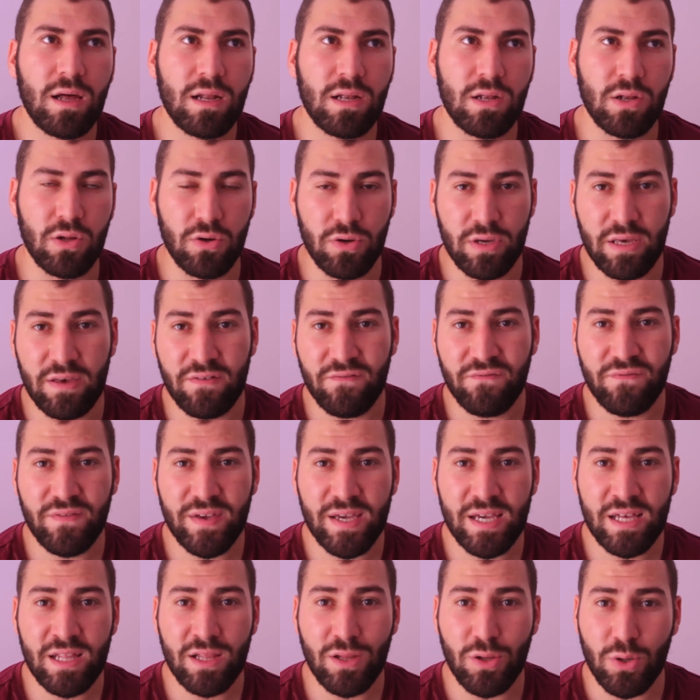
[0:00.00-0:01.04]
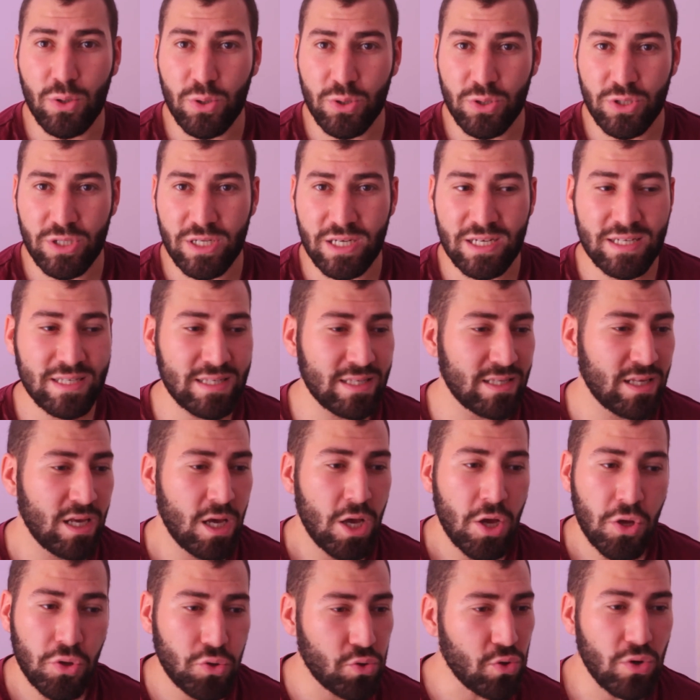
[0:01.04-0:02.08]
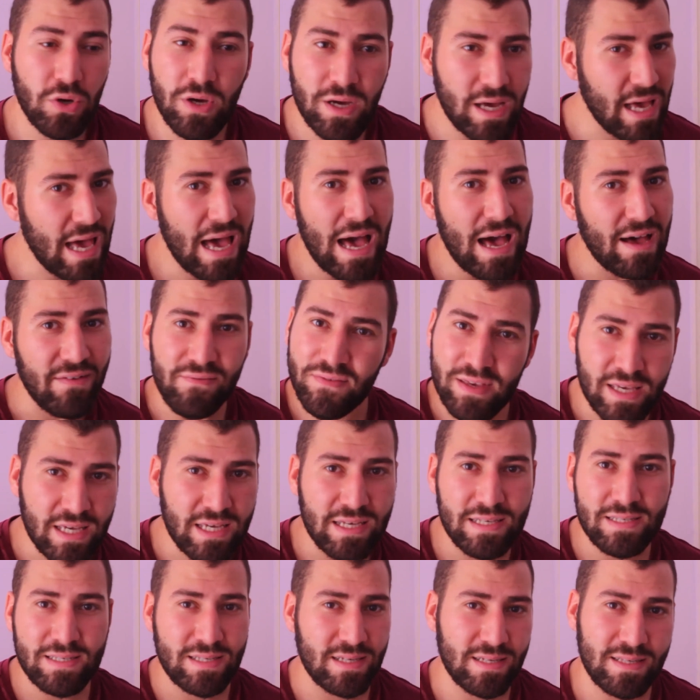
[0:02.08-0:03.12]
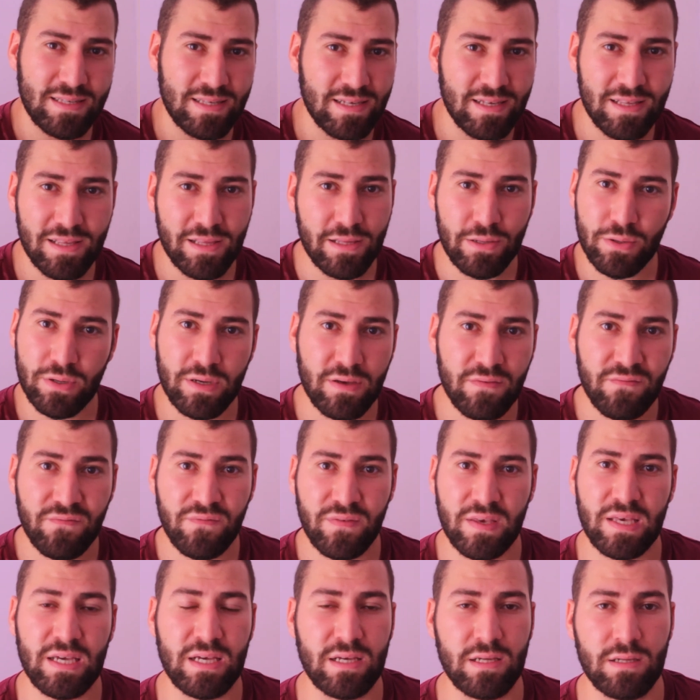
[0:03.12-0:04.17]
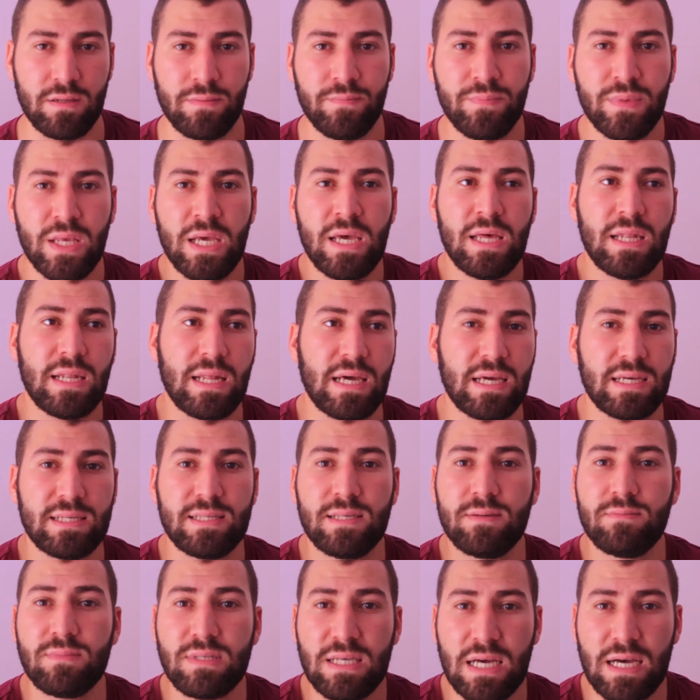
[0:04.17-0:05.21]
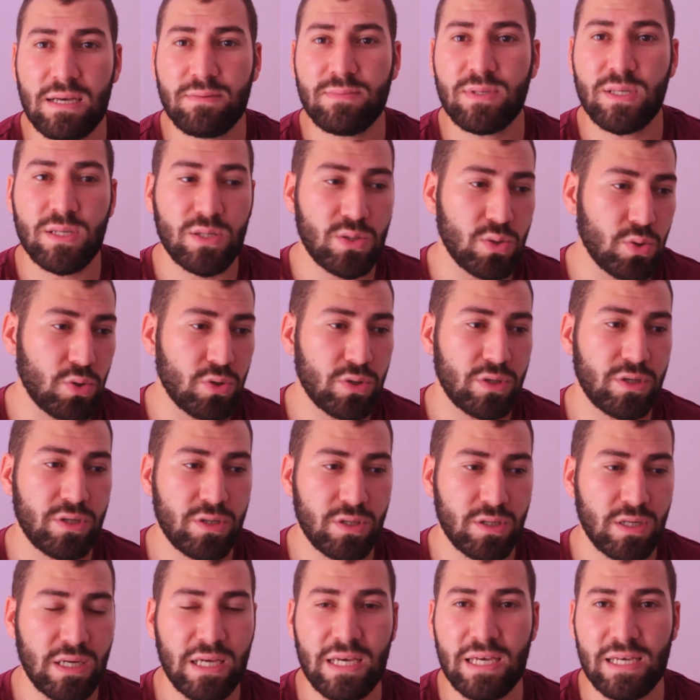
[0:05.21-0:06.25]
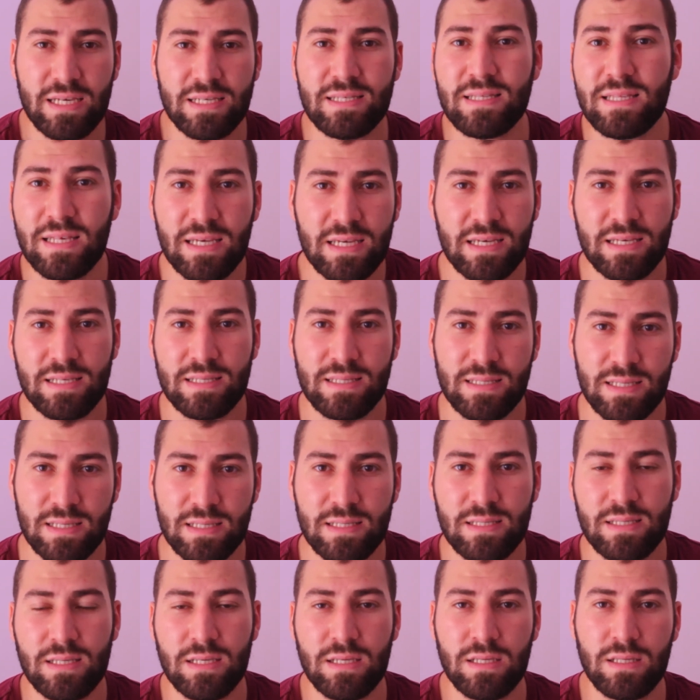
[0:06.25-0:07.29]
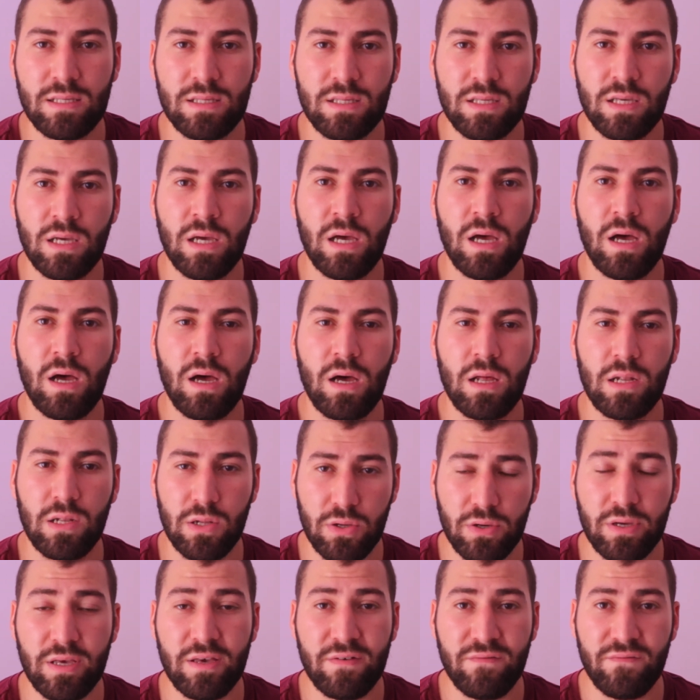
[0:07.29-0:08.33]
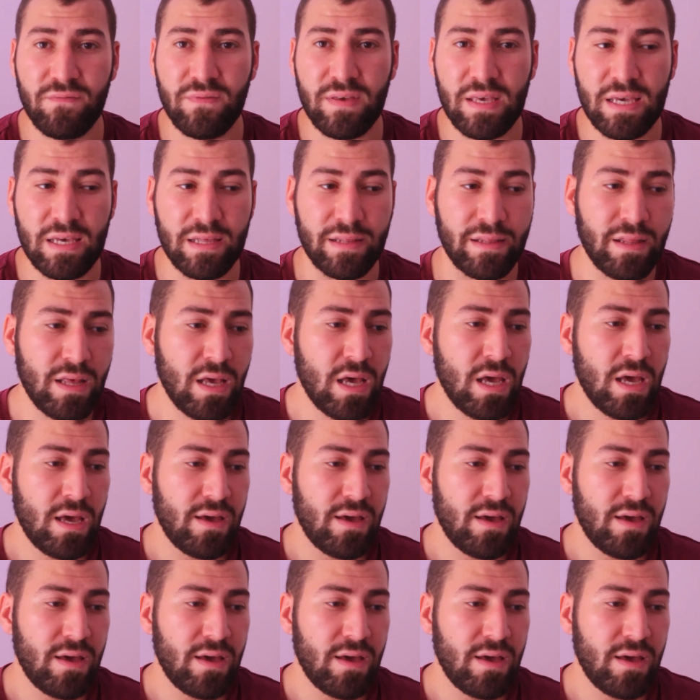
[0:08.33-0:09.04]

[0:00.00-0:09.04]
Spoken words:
look and feel, or just don't have a consistent look and feel. Like, sometimes this order is the consistent look and feel.